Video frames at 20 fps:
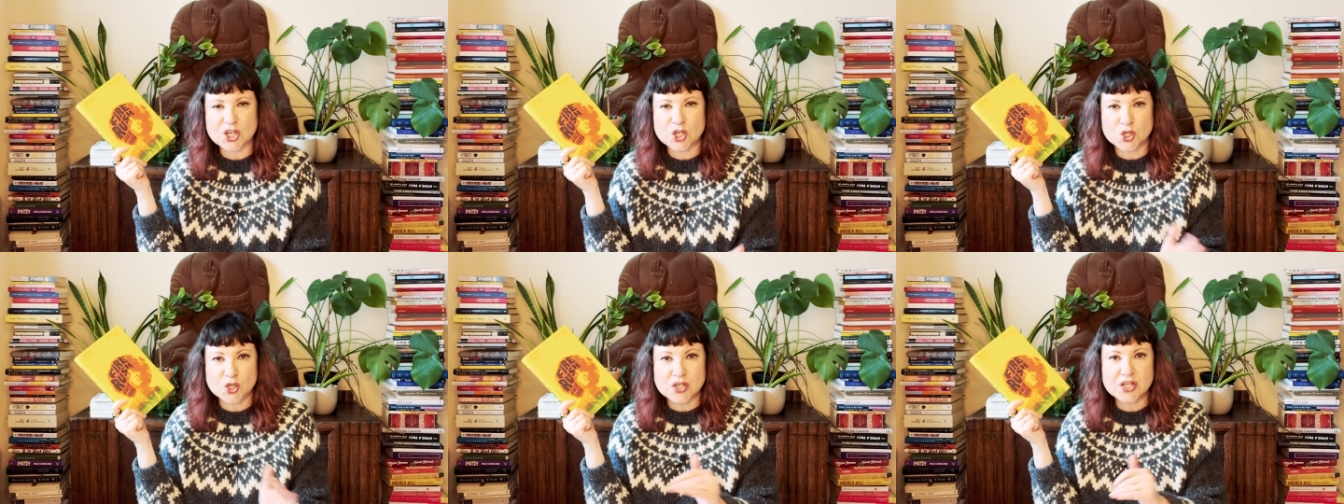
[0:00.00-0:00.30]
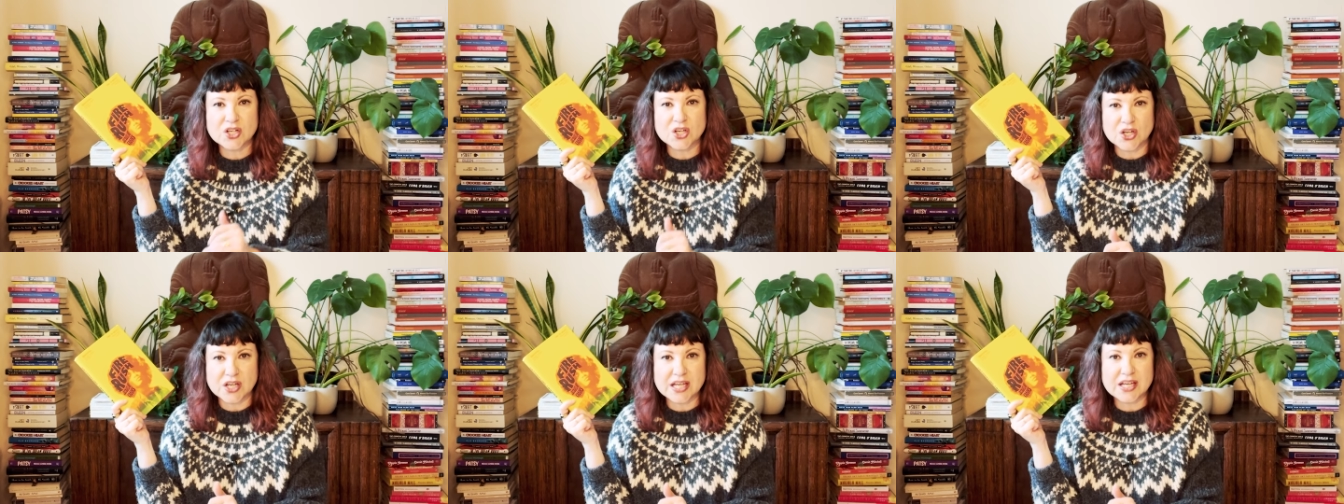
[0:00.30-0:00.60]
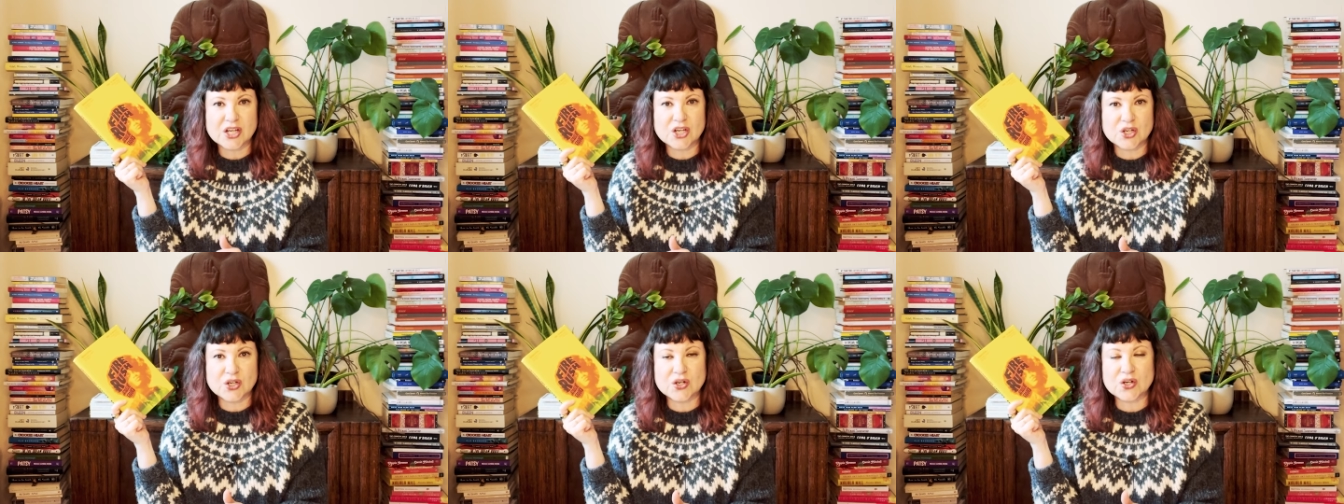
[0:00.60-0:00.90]
could
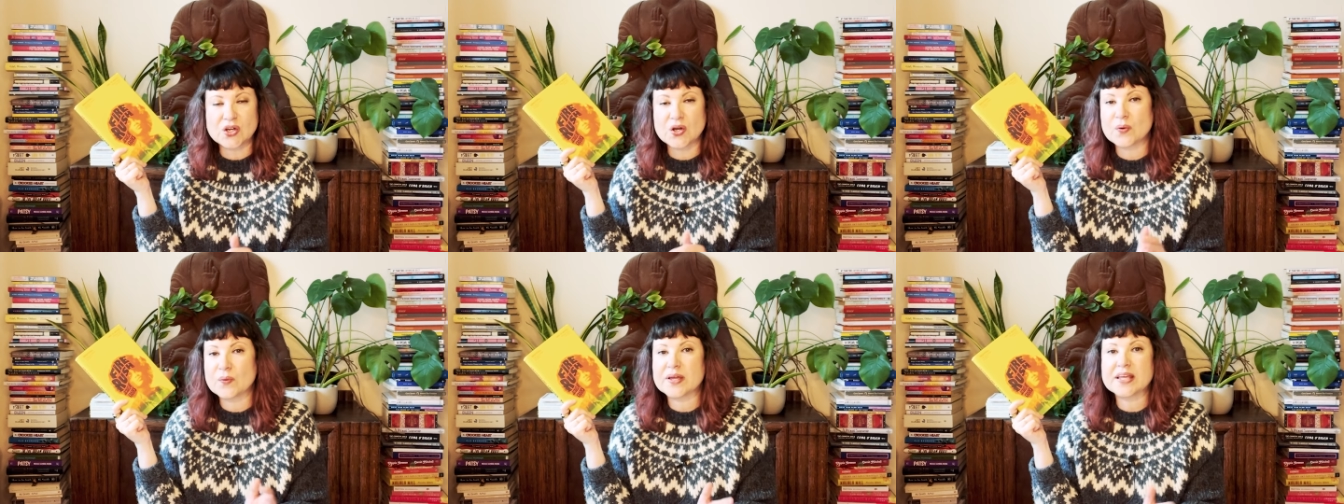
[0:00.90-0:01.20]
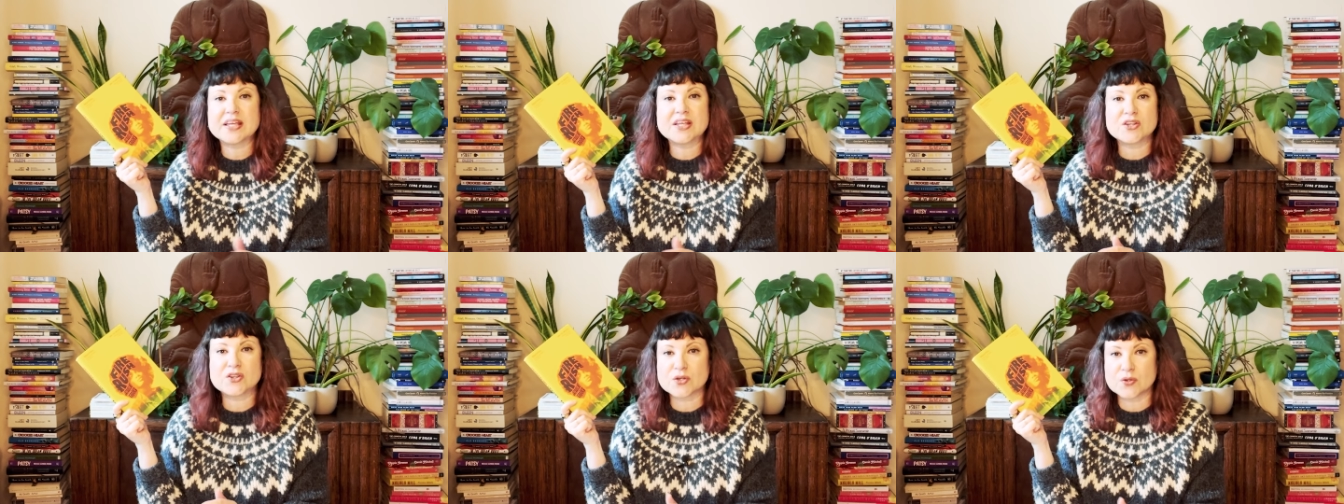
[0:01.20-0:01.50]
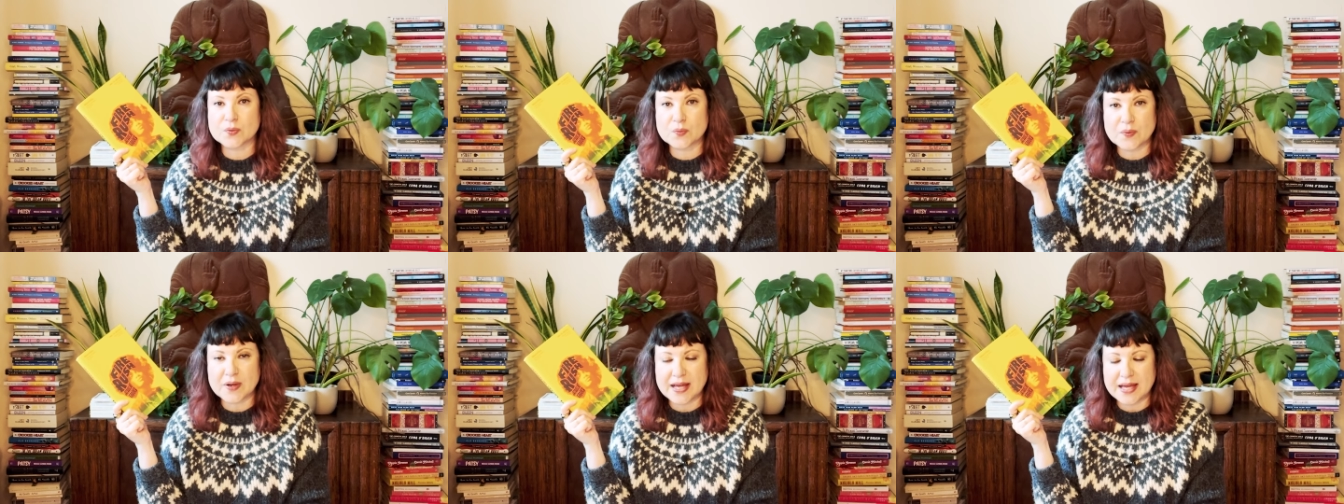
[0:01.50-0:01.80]
it could go
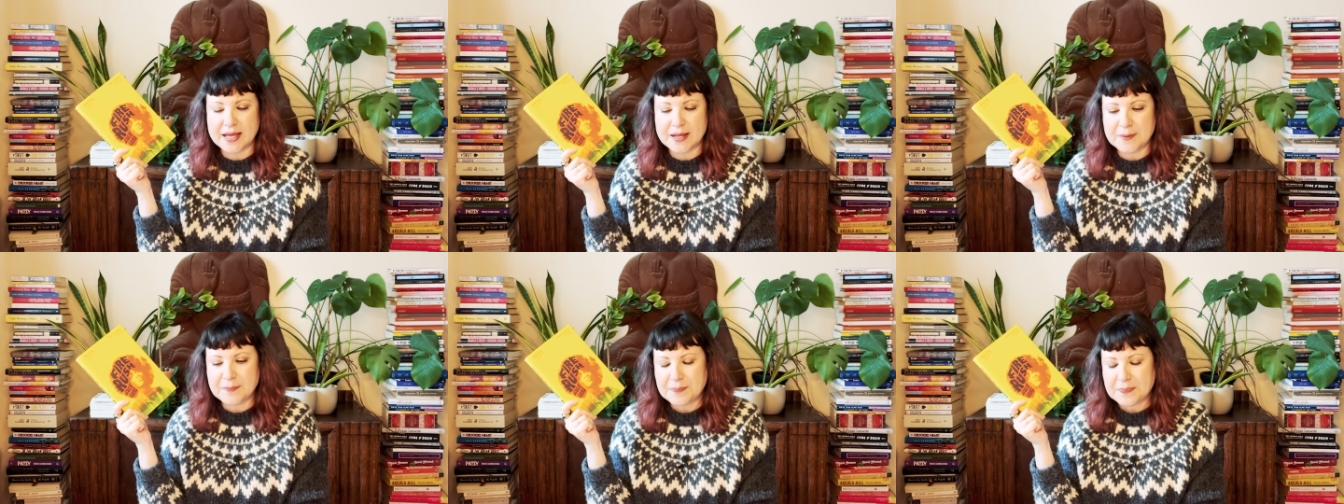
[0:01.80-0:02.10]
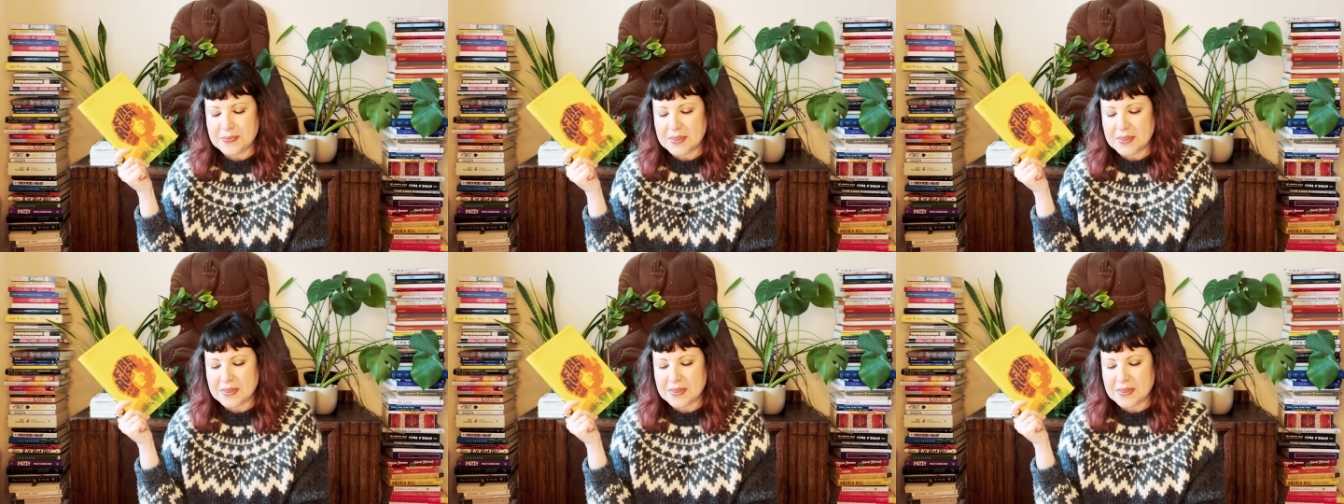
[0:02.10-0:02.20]
either way.